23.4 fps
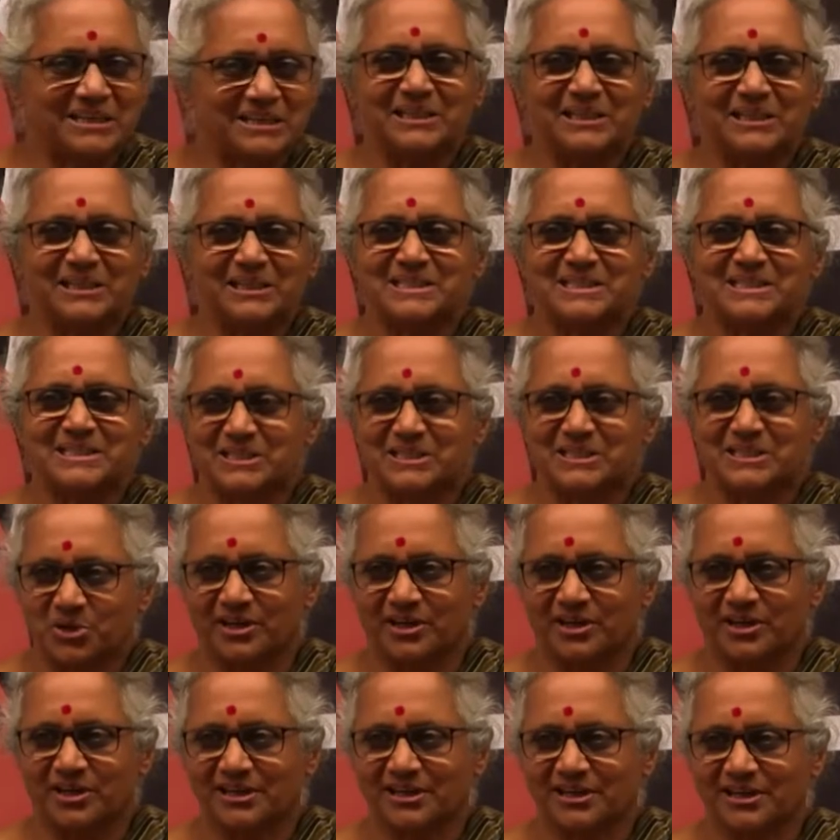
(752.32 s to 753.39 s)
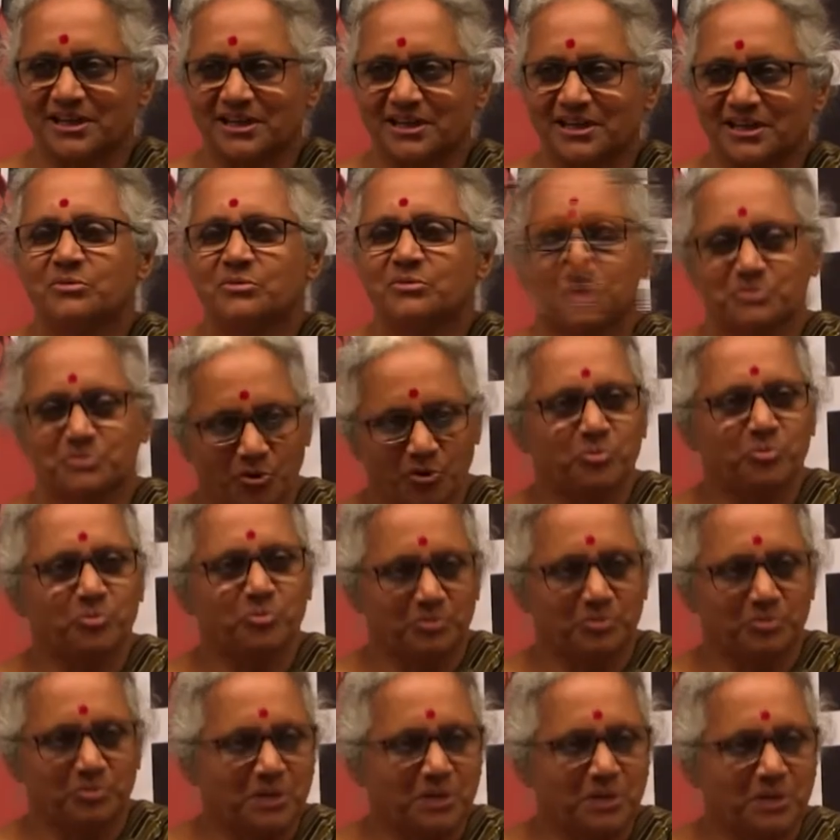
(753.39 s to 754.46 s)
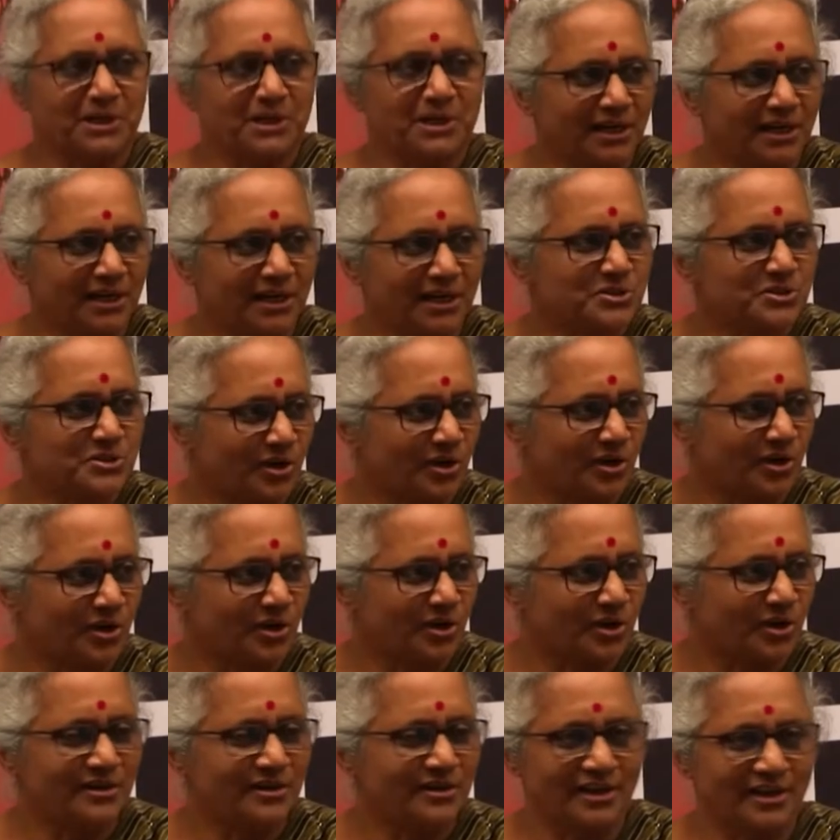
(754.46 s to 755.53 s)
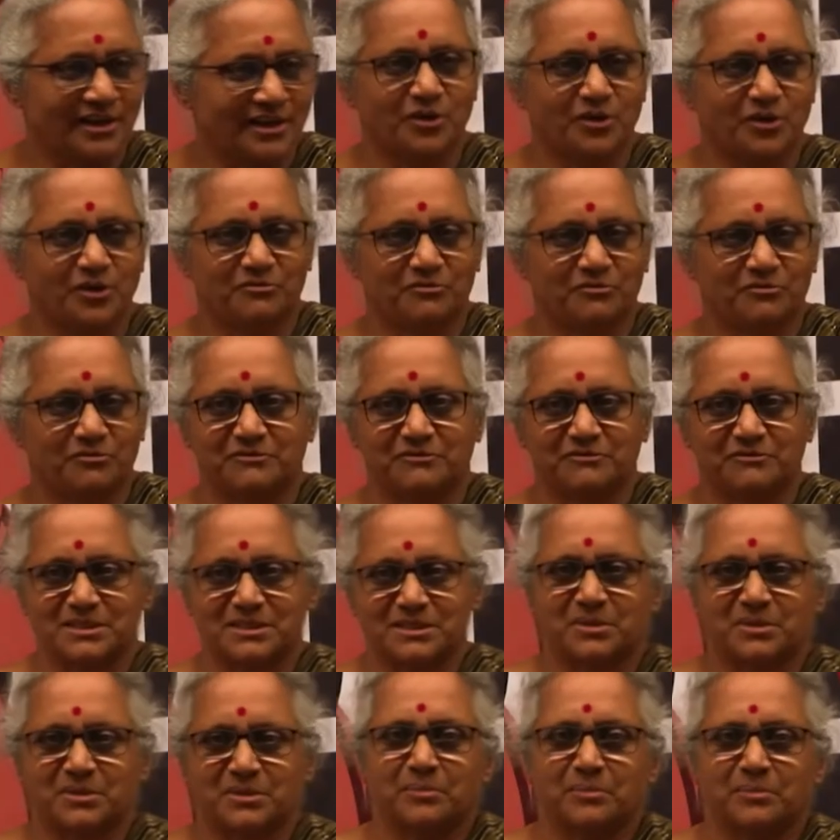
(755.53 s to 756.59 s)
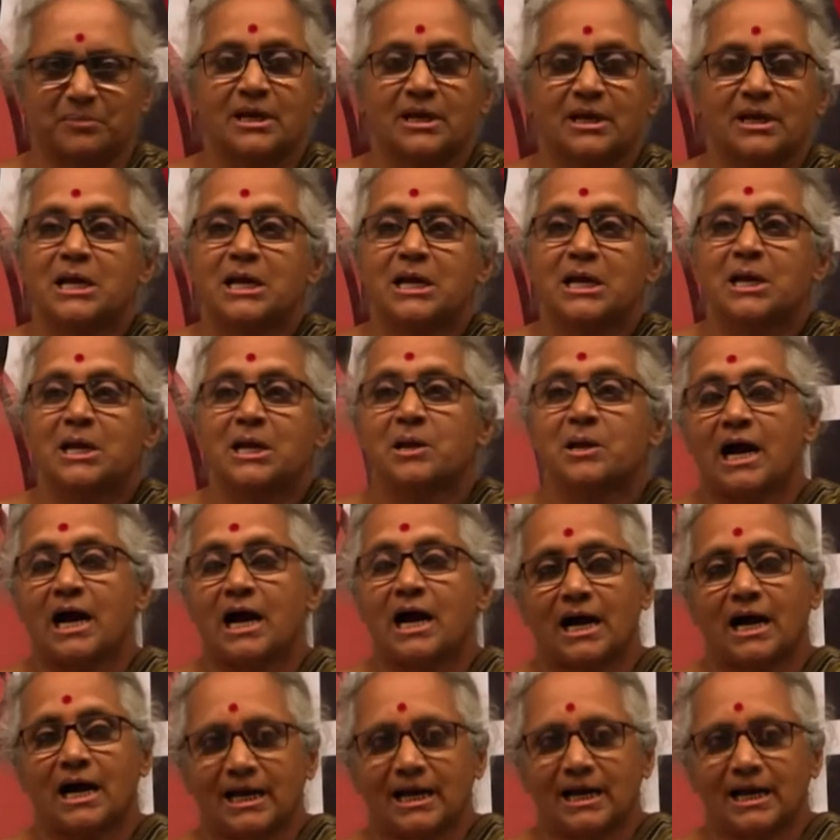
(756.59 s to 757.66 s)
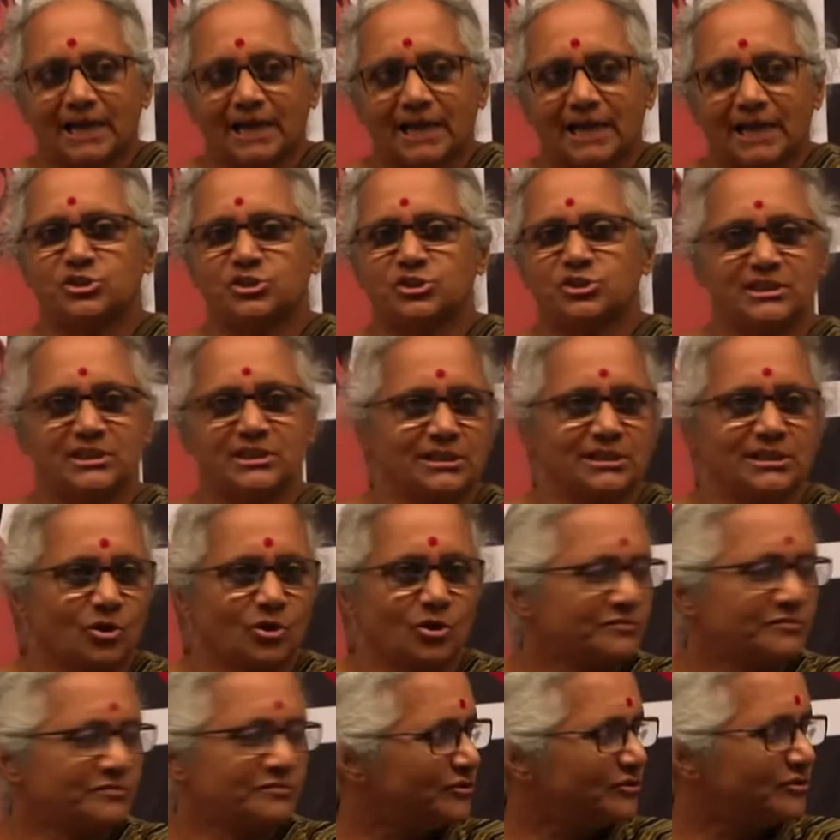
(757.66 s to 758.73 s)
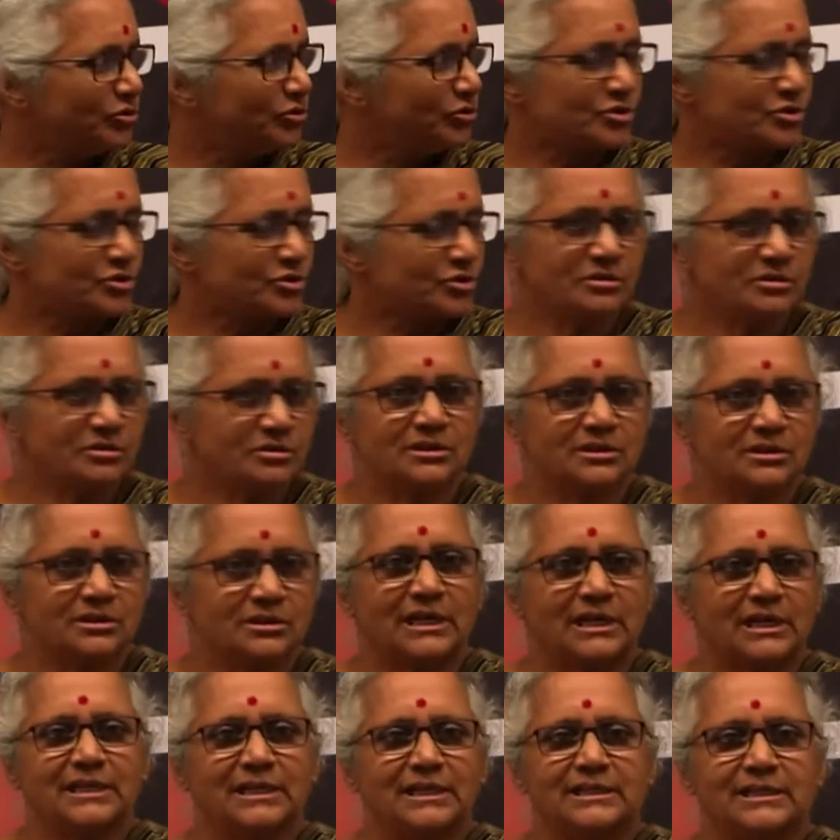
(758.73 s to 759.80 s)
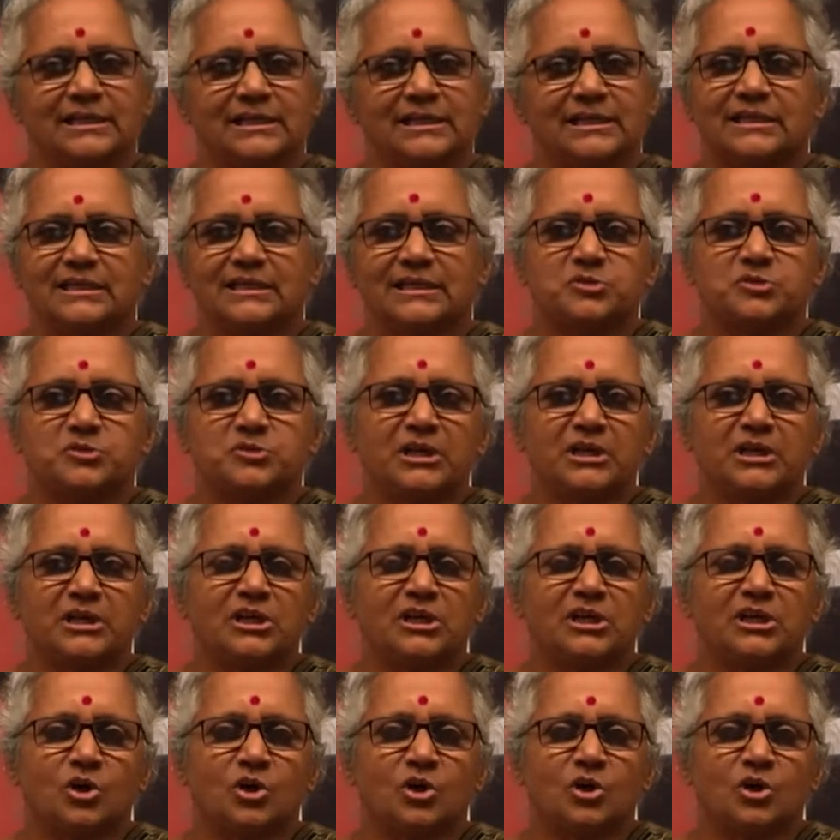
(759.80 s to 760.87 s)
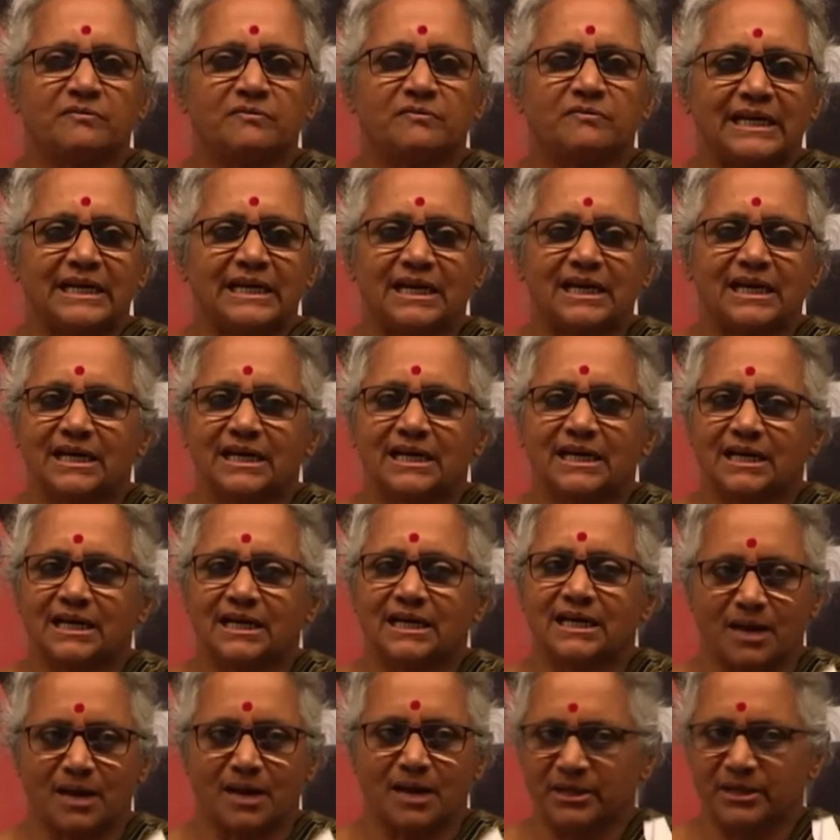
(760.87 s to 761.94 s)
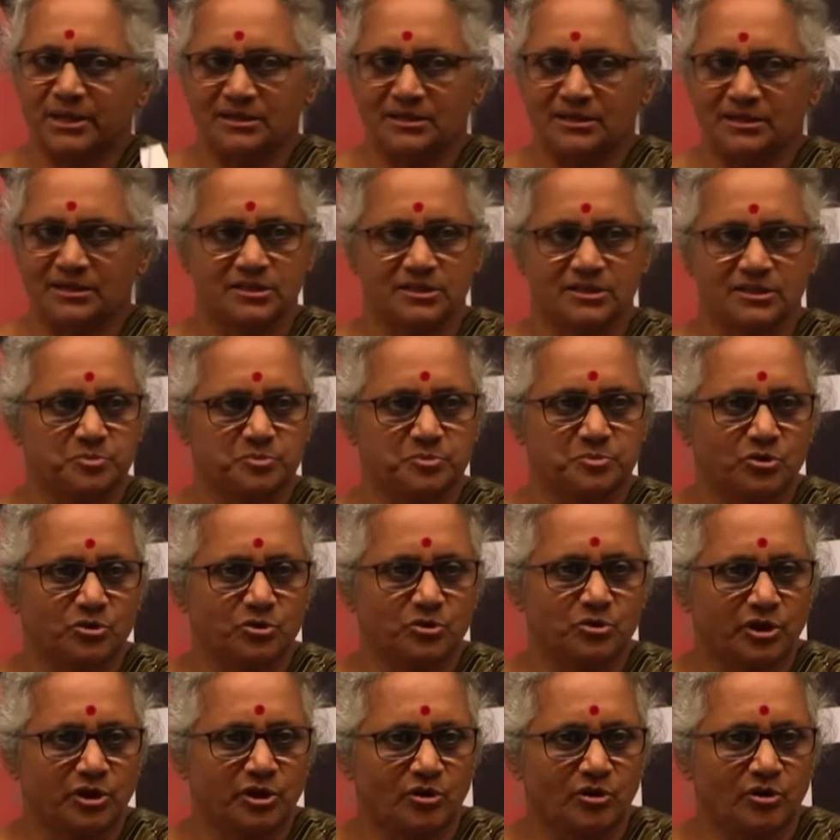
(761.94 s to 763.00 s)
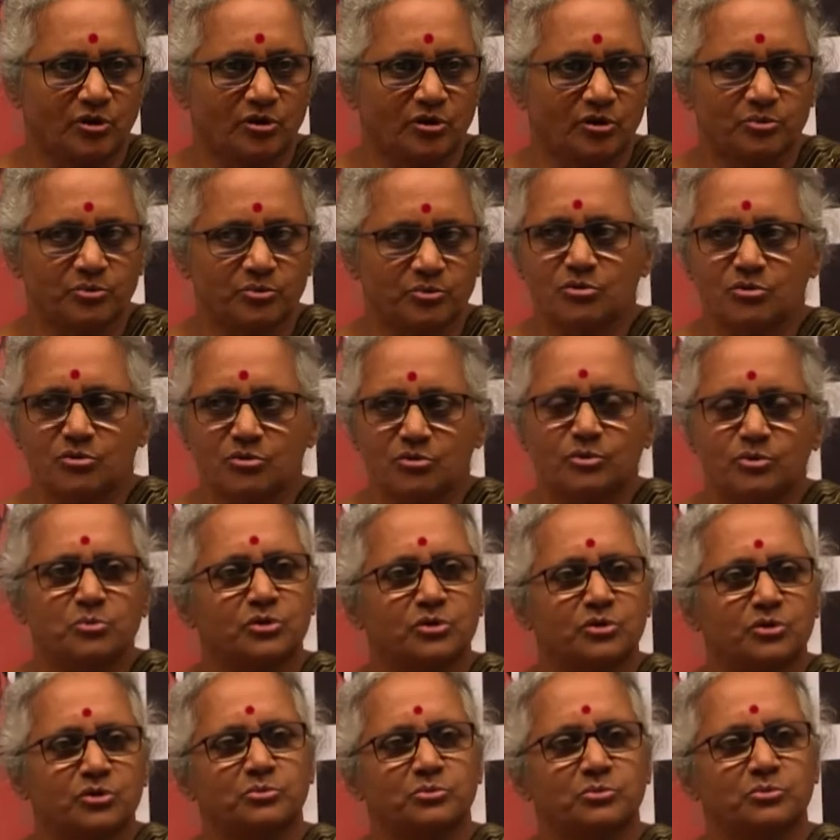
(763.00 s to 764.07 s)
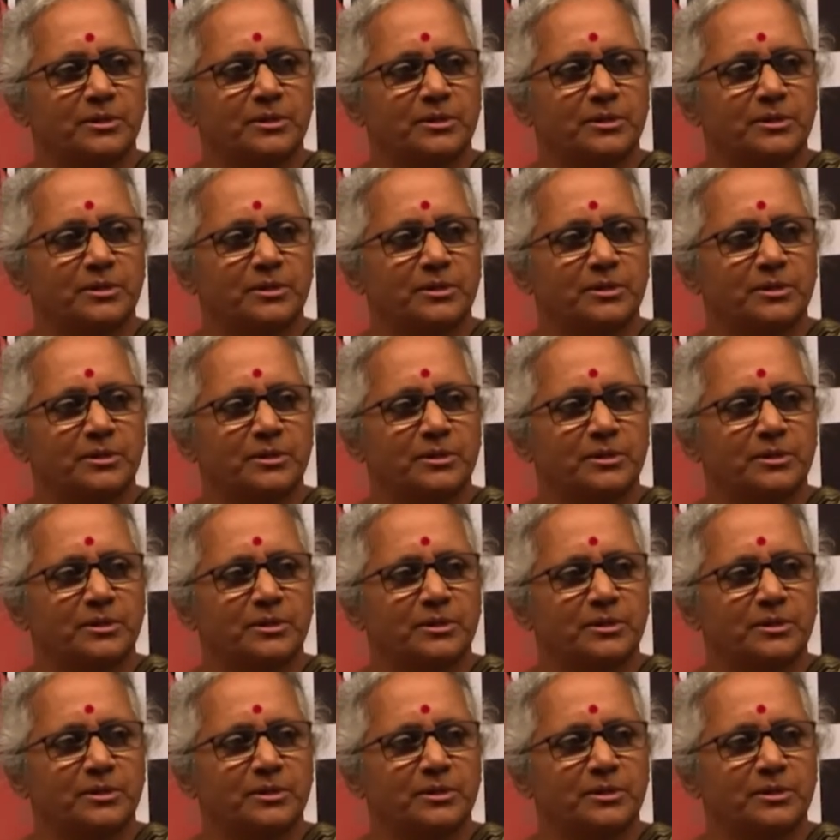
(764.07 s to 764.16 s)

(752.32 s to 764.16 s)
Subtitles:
which we'll hope will become a dinosaur and die off after some time. I actually see a lot of confusion, and I think there has been a lot of data grabbing that has been going on without knowing what people are going to do with it.